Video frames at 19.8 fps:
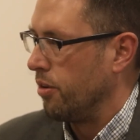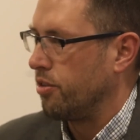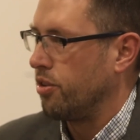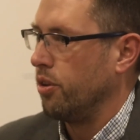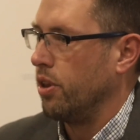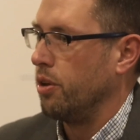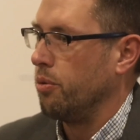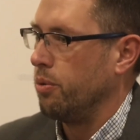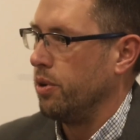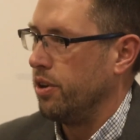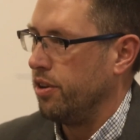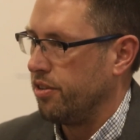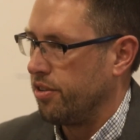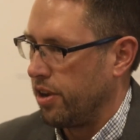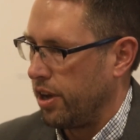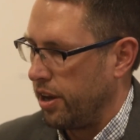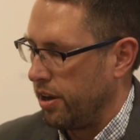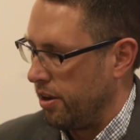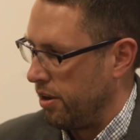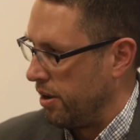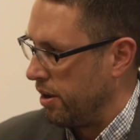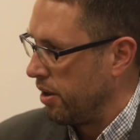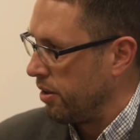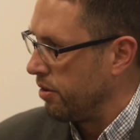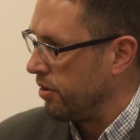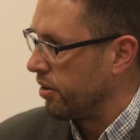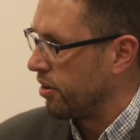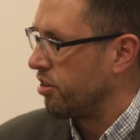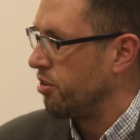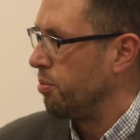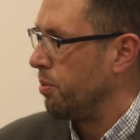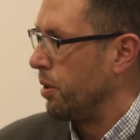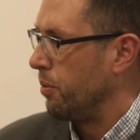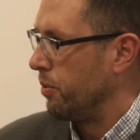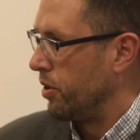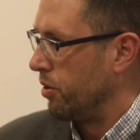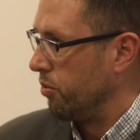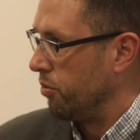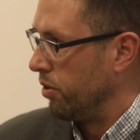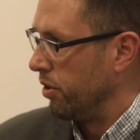So then we designed another
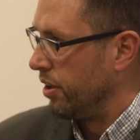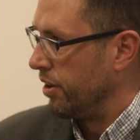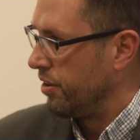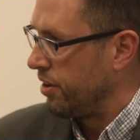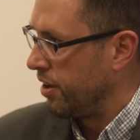experiment to really